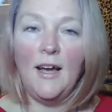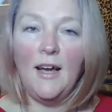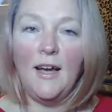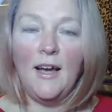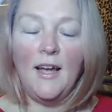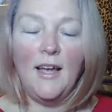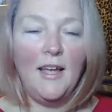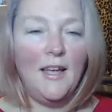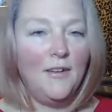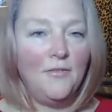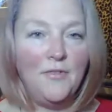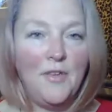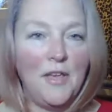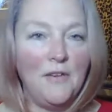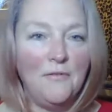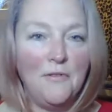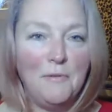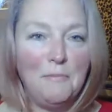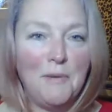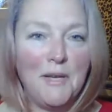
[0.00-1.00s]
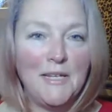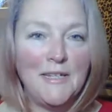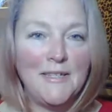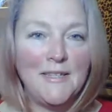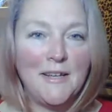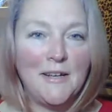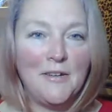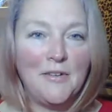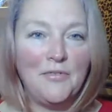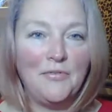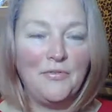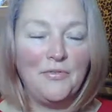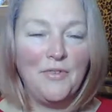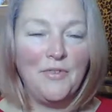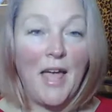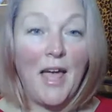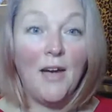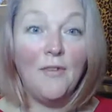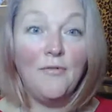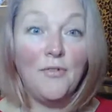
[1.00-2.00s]
I have given myself
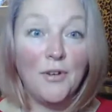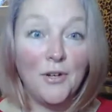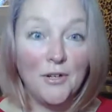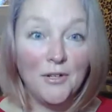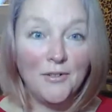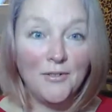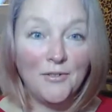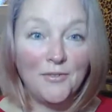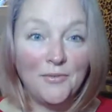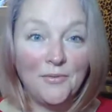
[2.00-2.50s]
ever.